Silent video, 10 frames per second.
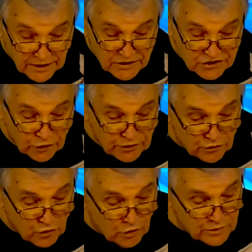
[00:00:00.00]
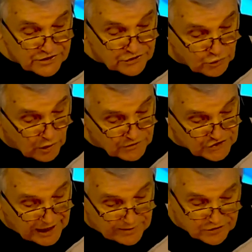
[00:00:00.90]
So in Romans, the 12th
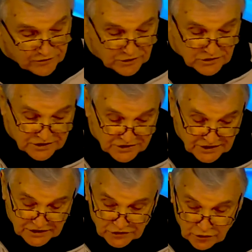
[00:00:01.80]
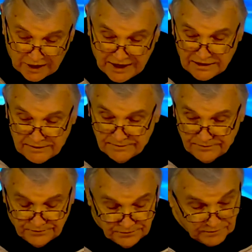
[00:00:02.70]
chapter, verses 6 through 8,
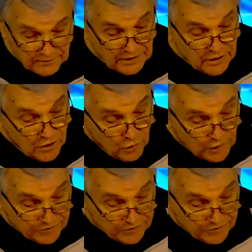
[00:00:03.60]
we've